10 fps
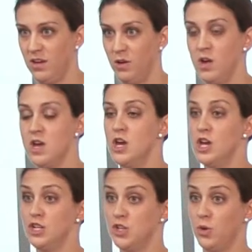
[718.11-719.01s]
you know.
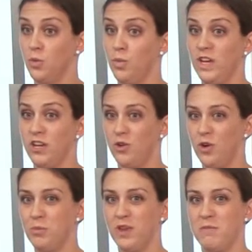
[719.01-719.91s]
So we can
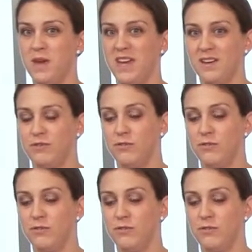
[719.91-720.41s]
normally make a